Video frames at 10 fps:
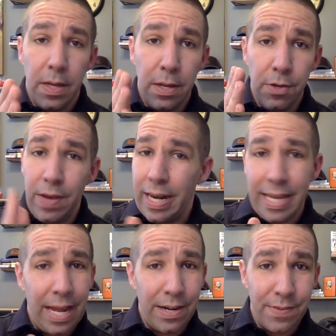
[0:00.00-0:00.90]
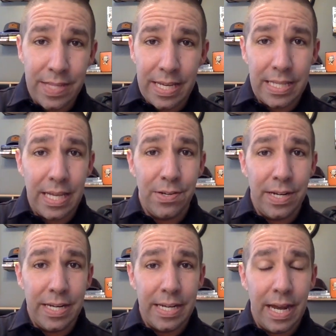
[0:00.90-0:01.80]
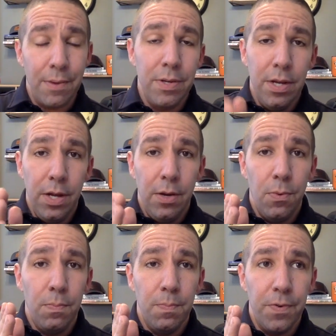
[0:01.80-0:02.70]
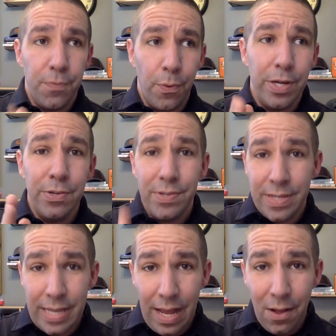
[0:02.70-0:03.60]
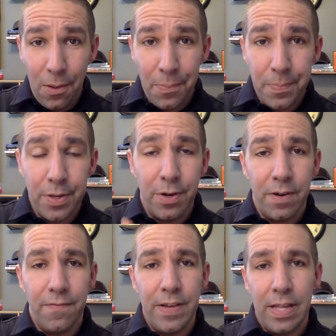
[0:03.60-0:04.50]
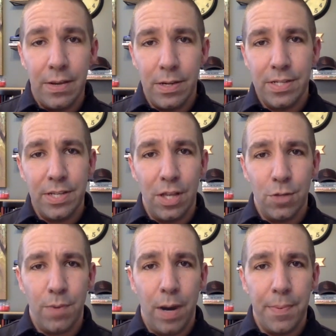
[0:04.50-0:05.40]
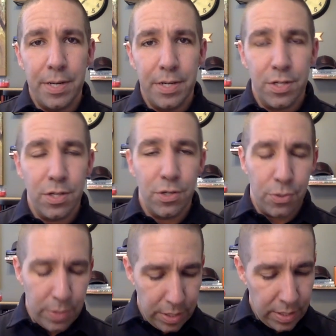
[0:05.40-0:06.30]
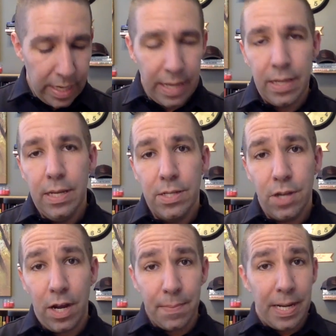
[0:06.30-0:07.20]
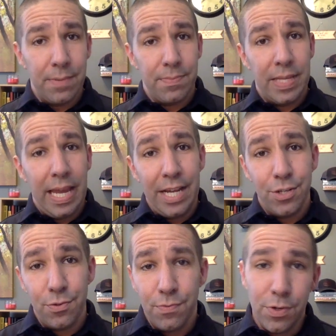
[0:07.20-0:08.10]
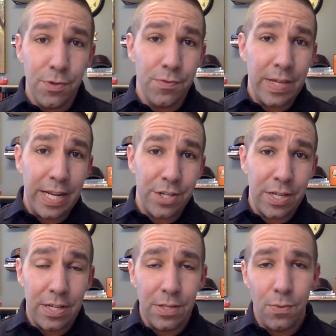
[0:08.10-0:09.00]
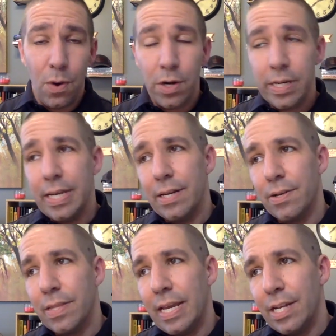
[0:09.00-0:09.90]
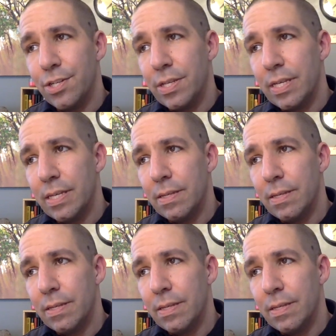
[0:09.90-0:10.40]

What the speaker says: you got to get out everything that you need to get out. Before you sell, you're going to fill out a seller's property disclosure, which is going to talk about the age of the roof, the age of the water heater, the age of the,